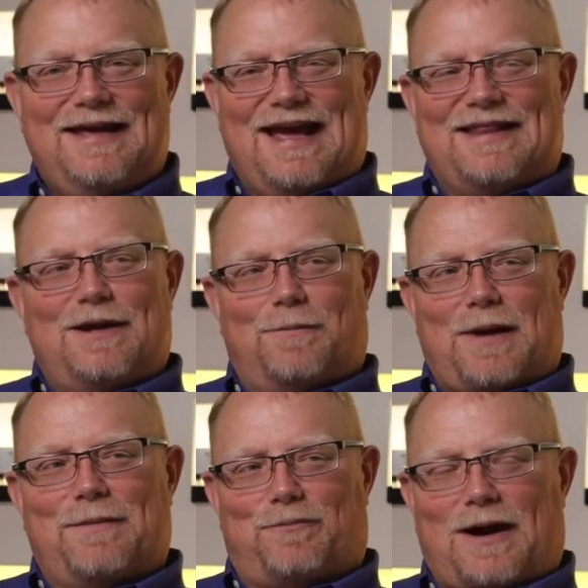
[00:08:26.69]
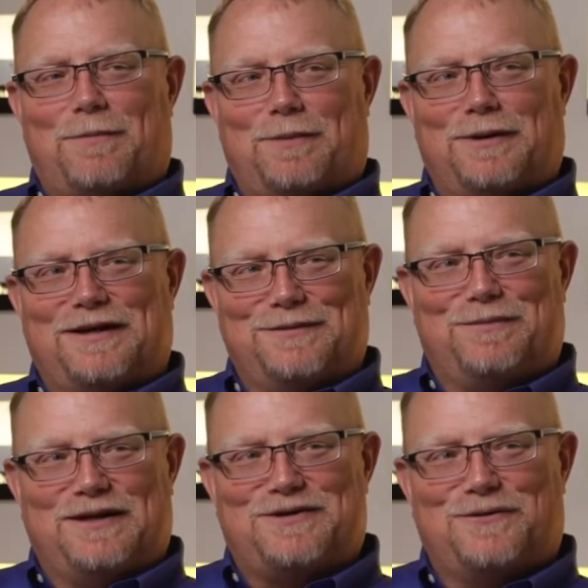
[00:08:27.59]
And there could
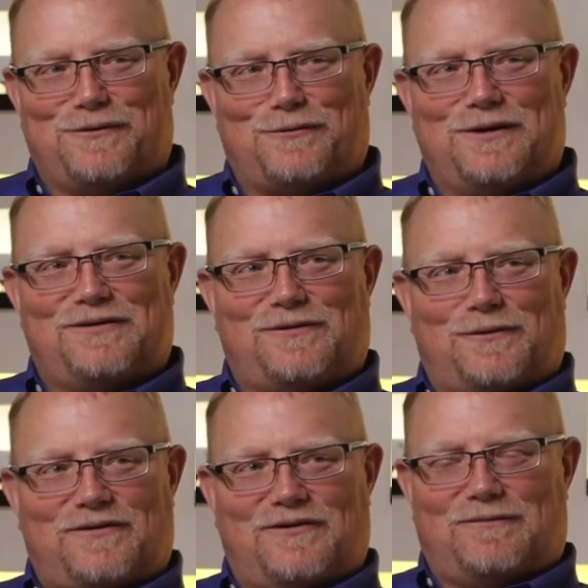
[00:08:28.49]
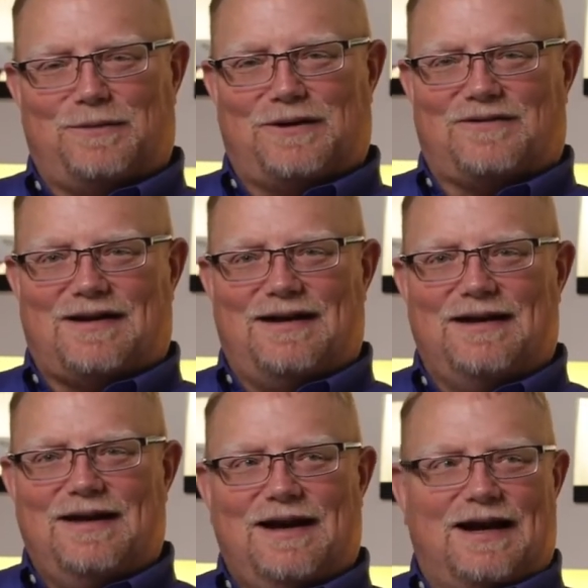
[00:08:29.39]
be 2 or 3 sources, because I
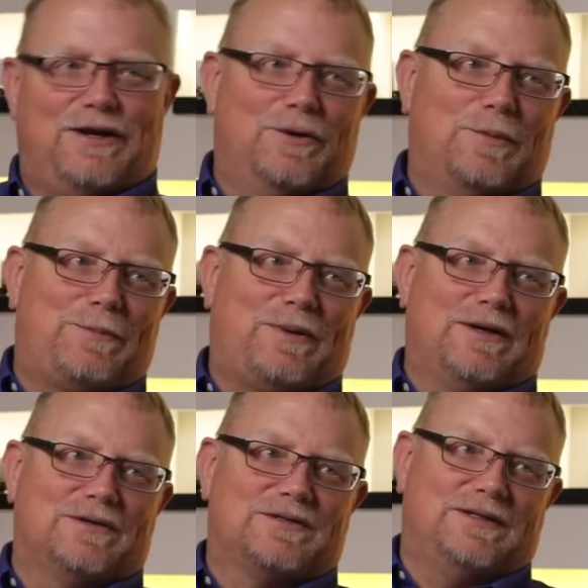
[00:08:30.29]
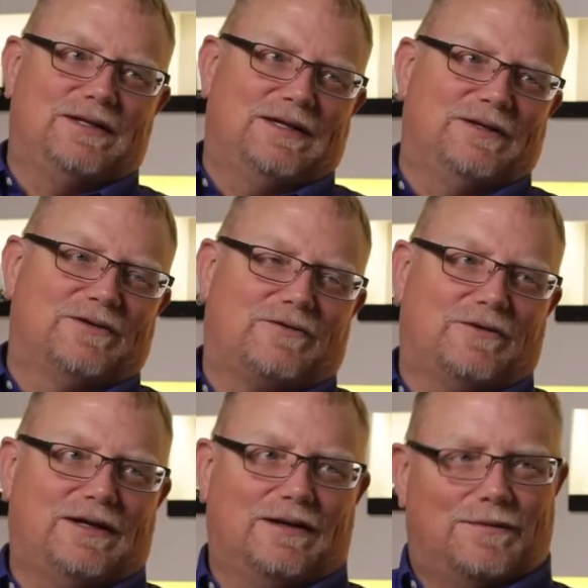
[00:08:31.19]
know my peers in the
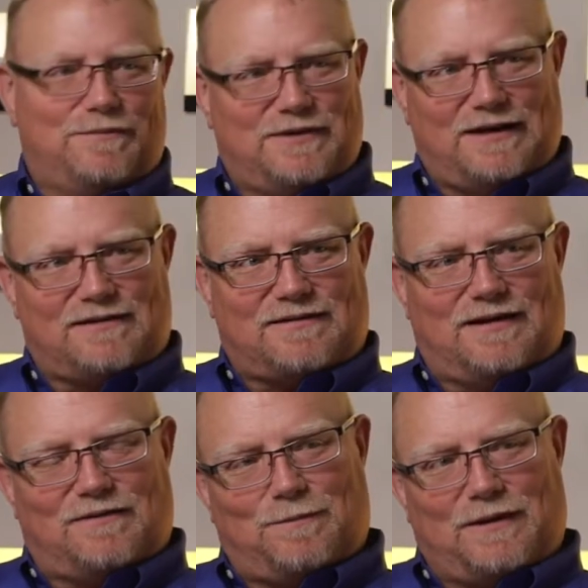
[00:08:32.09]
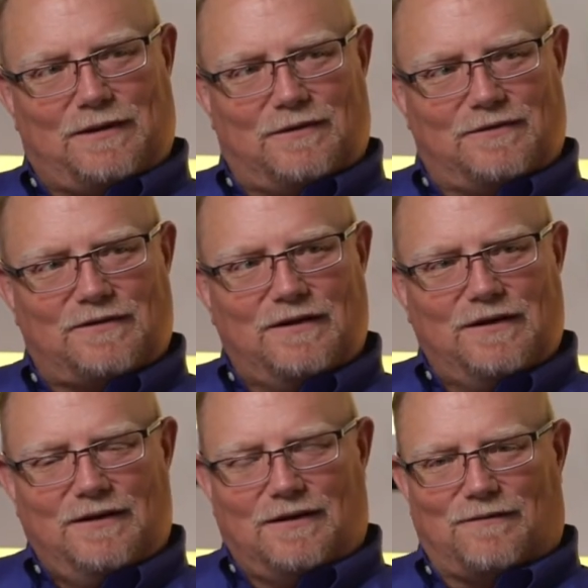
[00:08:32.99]
industry, data science peers,
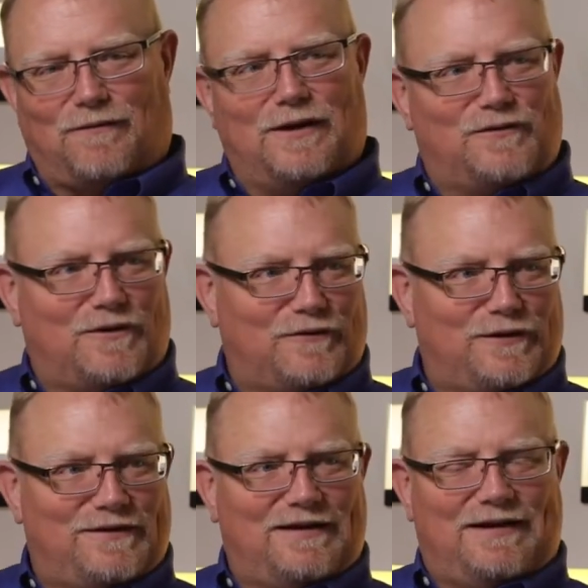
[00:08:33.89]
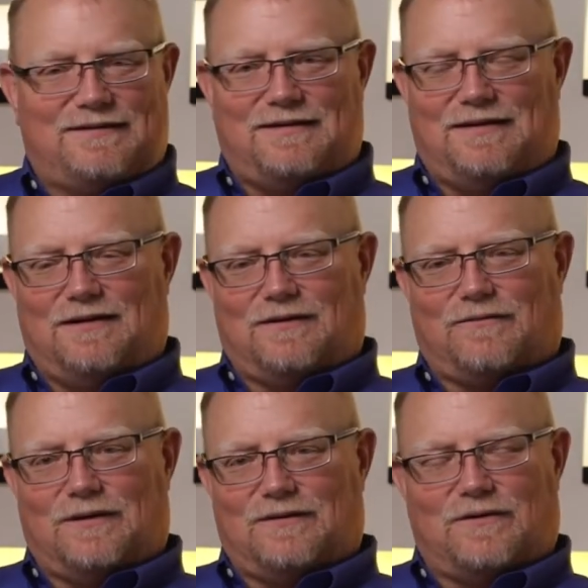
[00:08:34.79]
our friends over at DAT, our
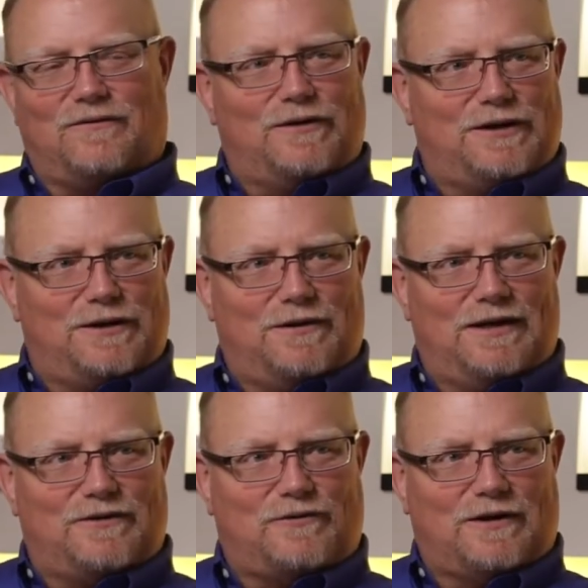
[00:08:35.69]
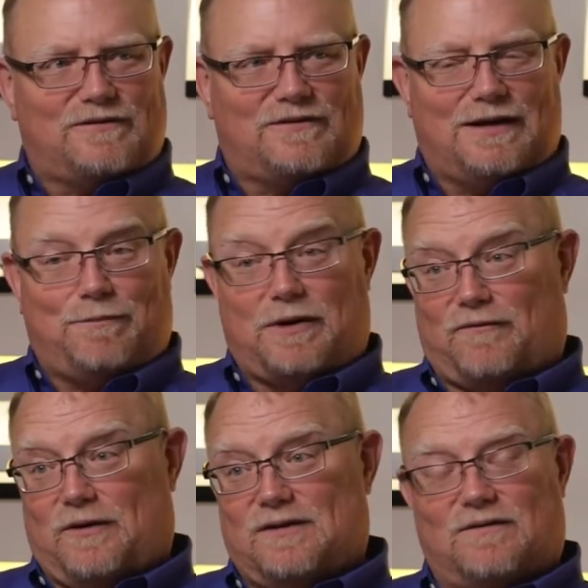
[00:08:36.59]
friends over at Internet Truck Stop, our
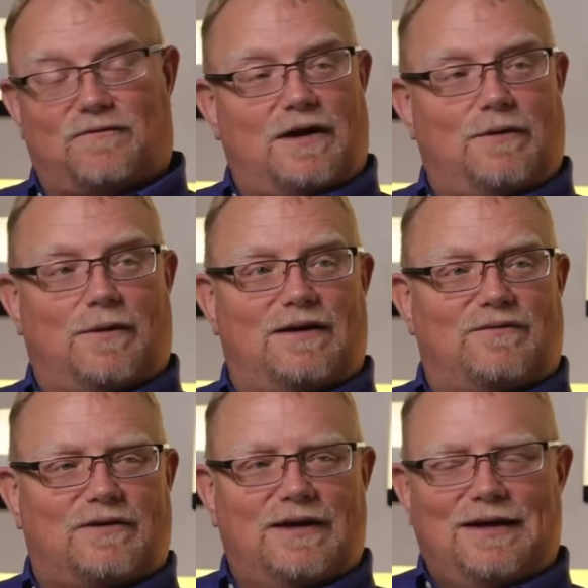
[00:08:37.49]
friends at FreightWaves.